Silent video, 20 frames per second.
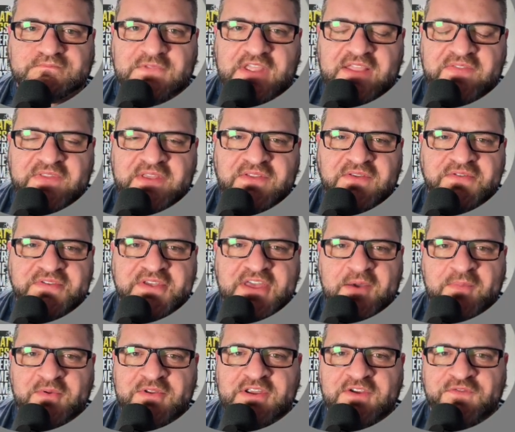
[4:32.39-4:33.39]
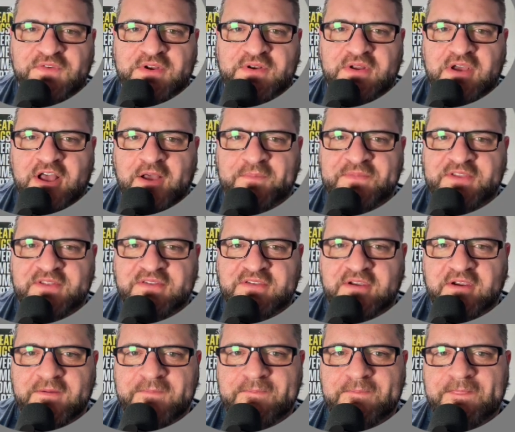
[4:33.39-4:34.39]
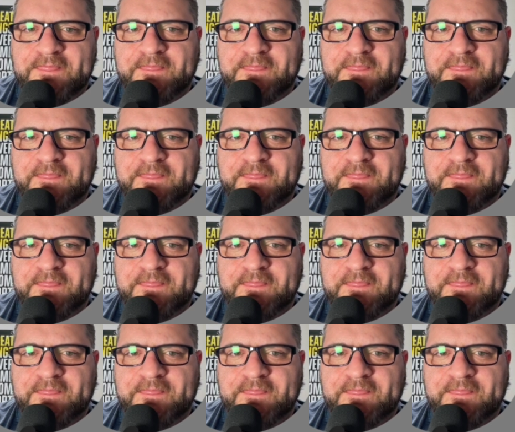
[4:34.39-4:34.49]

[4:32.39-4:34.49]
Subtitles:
And then there's a couple of different options here.